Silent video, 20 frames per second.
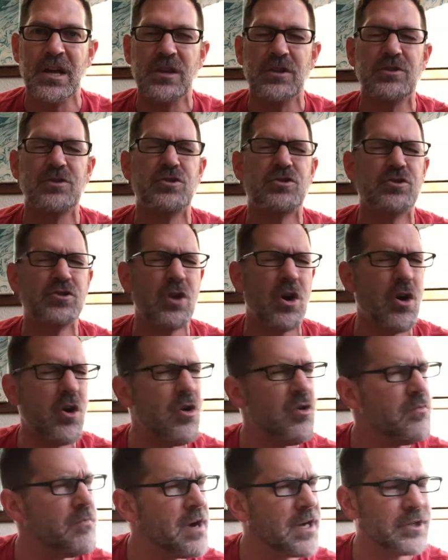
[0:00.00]
so
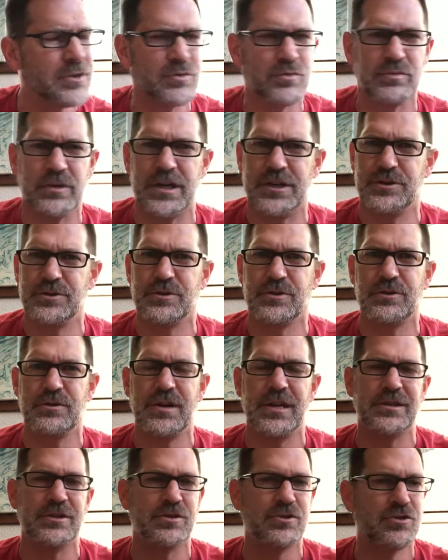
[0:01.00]
much richer
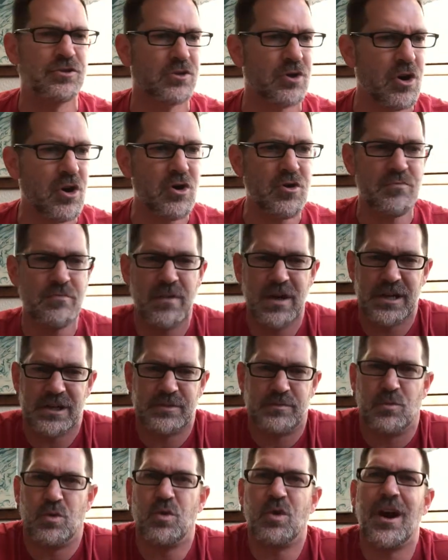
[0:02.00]
and so
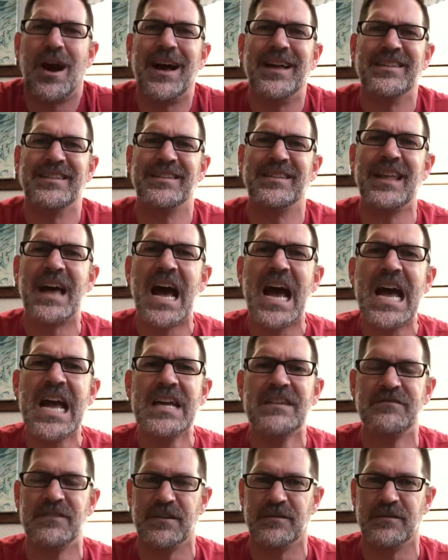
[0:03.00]
much more alive